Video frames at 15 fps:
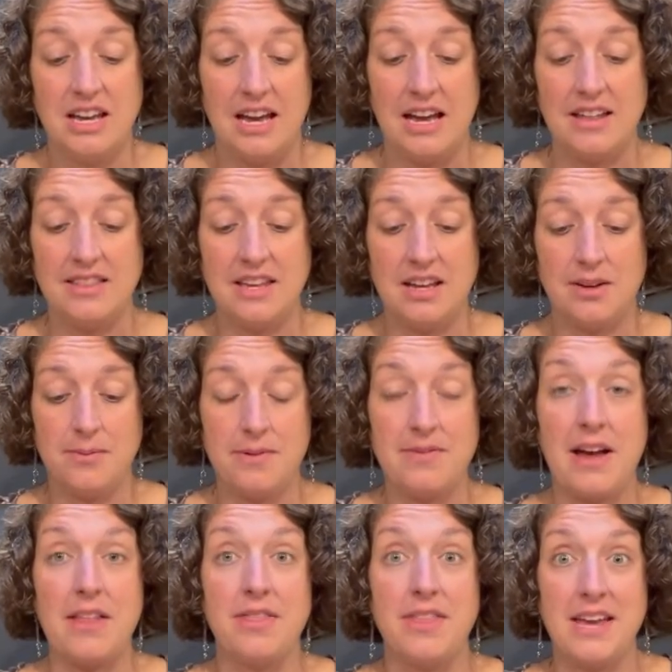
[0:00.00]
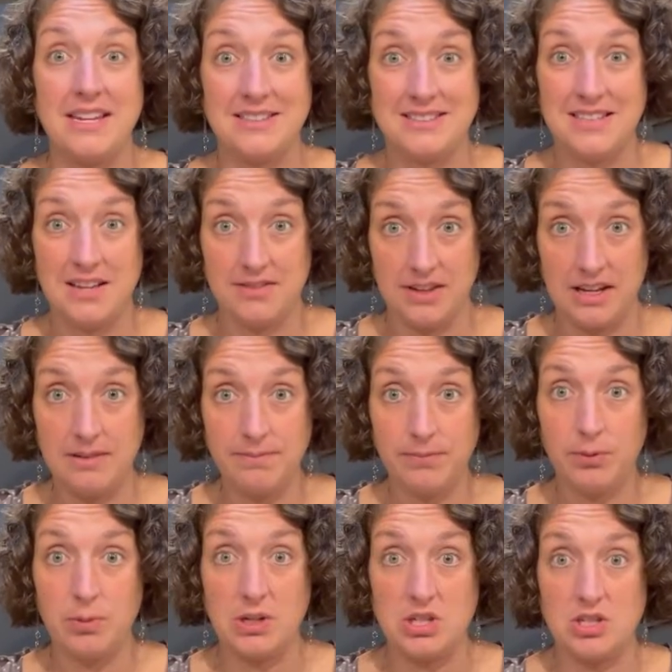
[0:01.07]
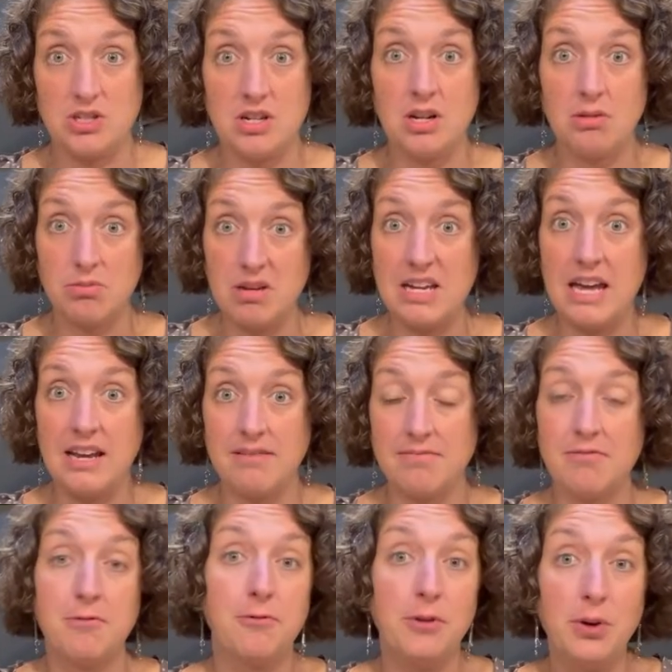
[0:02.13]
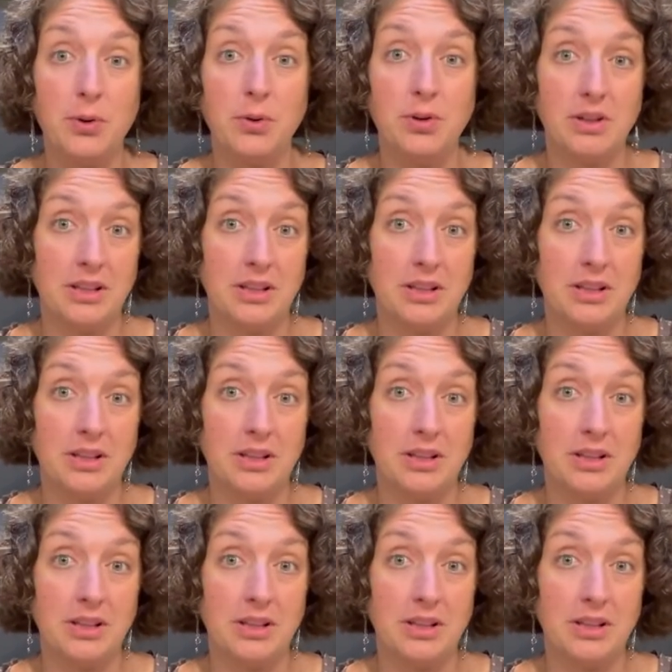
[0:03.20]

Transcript: And then we've got Thanksgiving, which, we get food,